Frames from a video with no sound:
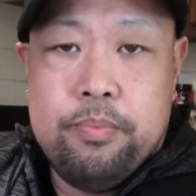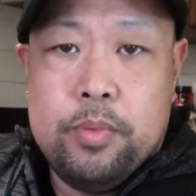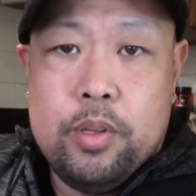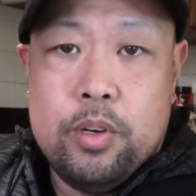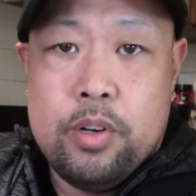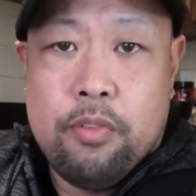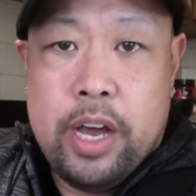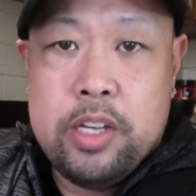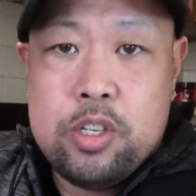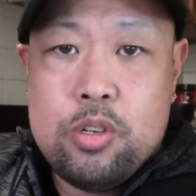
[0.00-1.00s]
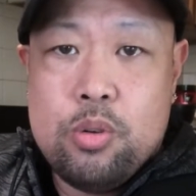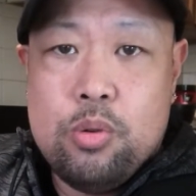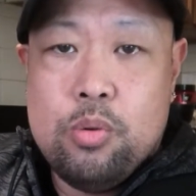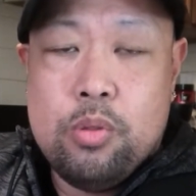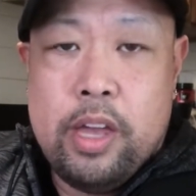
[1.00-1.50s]
your device
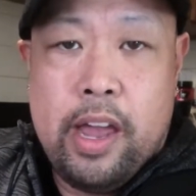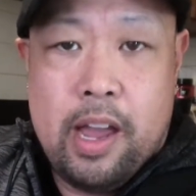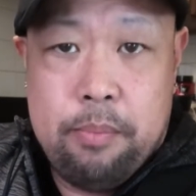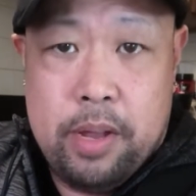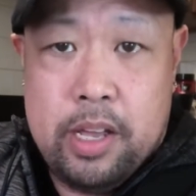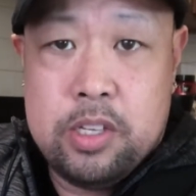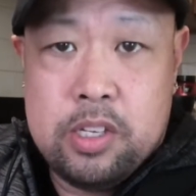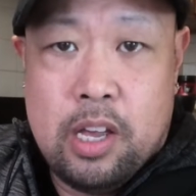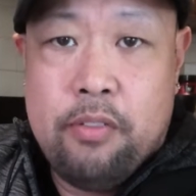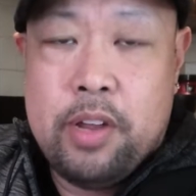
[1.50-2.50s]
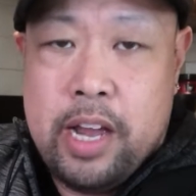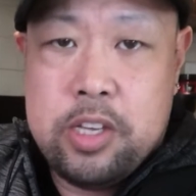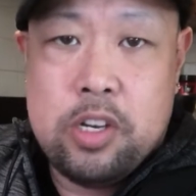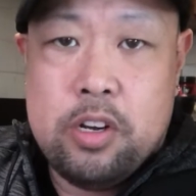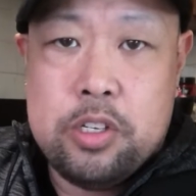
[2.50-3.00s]
to the app itself. It has
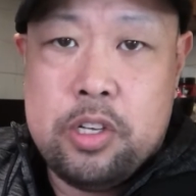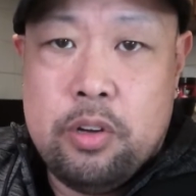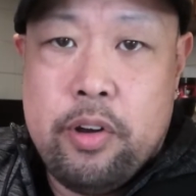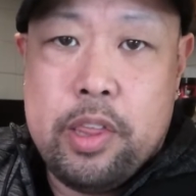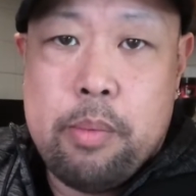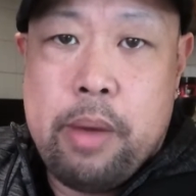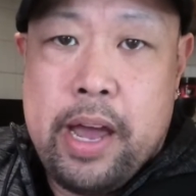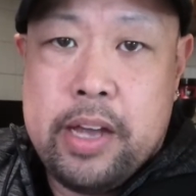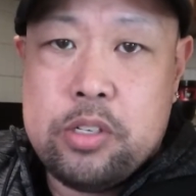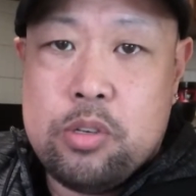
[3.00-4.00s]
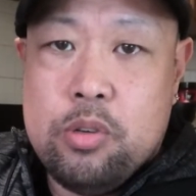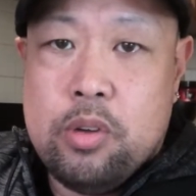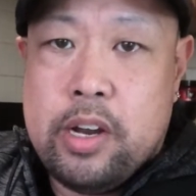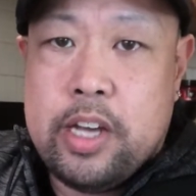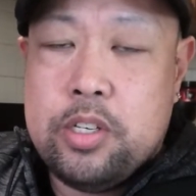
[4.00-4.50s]
an auxiliary in the back, so you
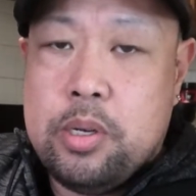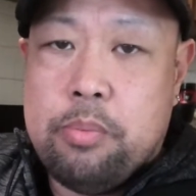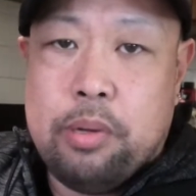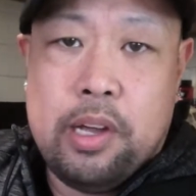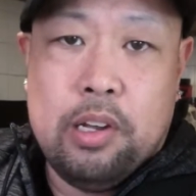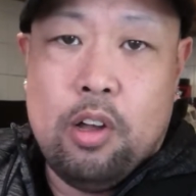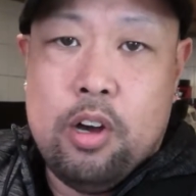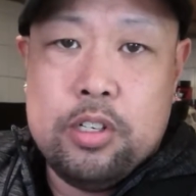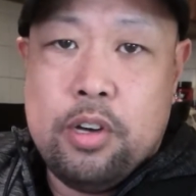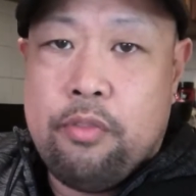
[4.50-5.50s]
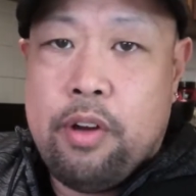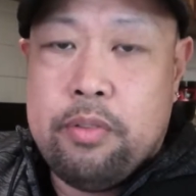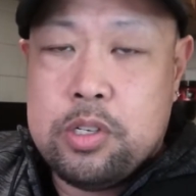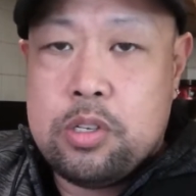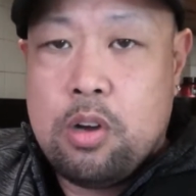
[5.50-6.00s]
can actually play along to your
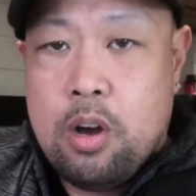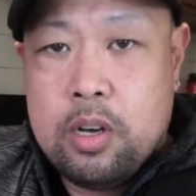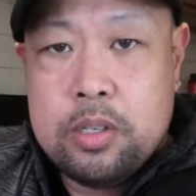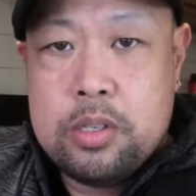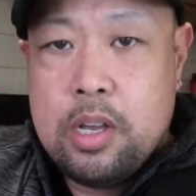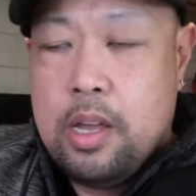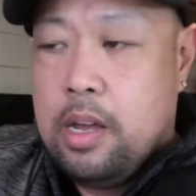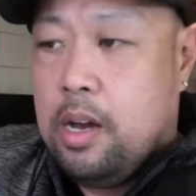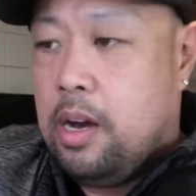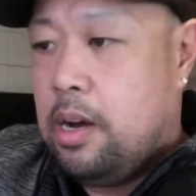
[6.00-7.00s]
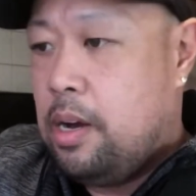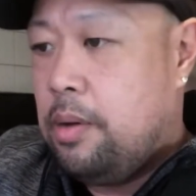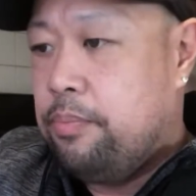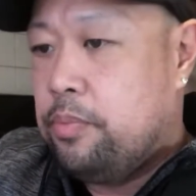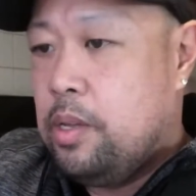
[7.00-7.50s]
favorite songs.
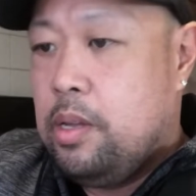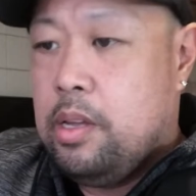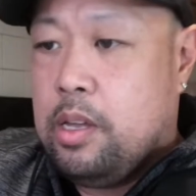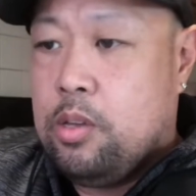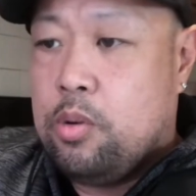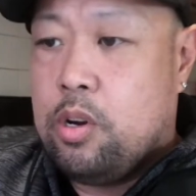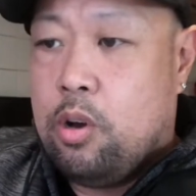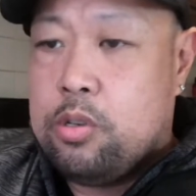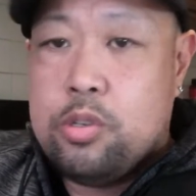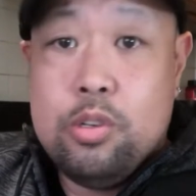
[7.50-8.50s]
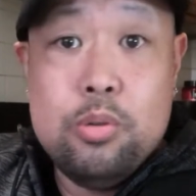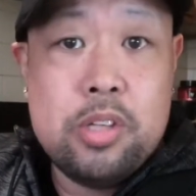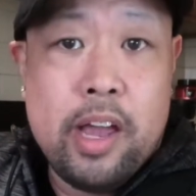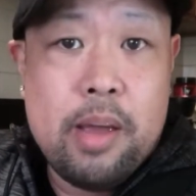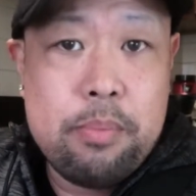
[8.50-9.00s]
You can also use
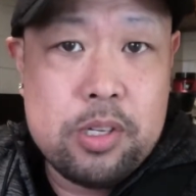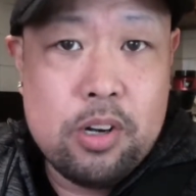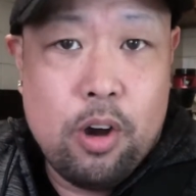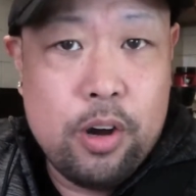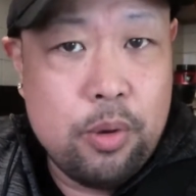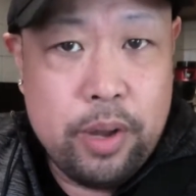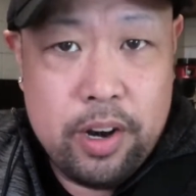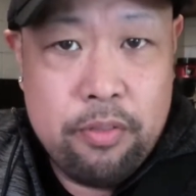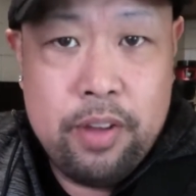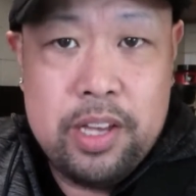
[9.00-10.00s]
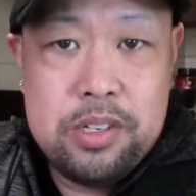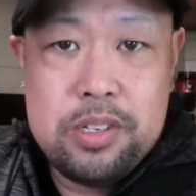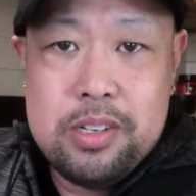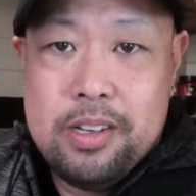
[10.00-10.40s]
the amp as an audio interface.